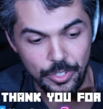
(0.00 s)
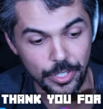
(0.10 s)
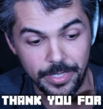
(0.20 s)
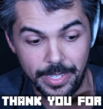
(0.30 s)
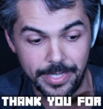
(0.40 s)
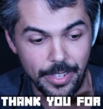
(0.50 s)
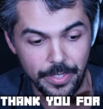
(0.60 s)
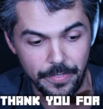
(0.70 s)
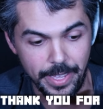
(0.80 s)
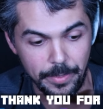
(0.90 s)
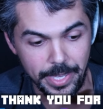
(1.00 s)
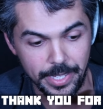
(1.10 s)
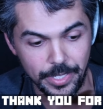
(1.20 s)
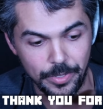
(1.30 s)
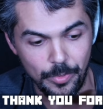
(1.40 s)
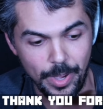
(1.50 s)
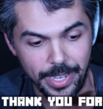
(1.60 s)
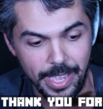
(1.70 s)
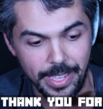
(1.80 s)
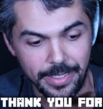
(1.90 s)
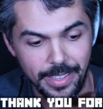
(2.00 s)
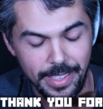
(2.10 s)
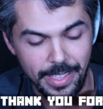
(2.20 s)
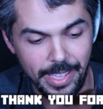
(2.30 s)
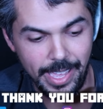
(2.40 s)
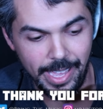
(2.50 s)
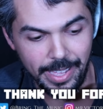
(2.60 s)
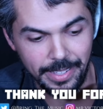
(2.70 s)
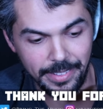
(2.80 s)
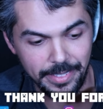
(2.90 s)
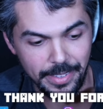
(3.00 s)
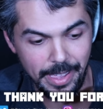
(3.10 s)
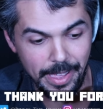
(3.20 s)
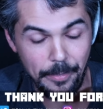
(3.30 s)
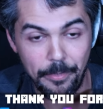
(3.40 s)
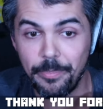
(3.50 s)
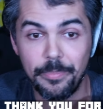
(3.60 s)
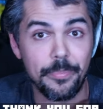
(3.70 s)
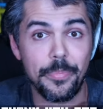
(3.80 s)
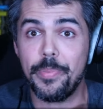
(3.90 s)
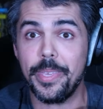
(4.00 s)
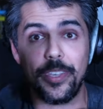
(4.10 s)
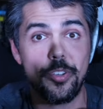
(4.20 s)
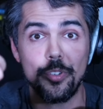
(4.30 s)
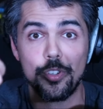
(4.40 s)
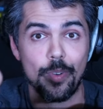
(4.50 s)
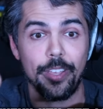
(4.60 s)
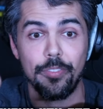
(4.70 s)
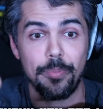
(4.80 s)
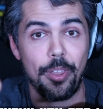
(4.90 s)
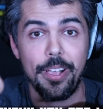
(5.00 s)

just a sound effect because why not? And uh, huge round of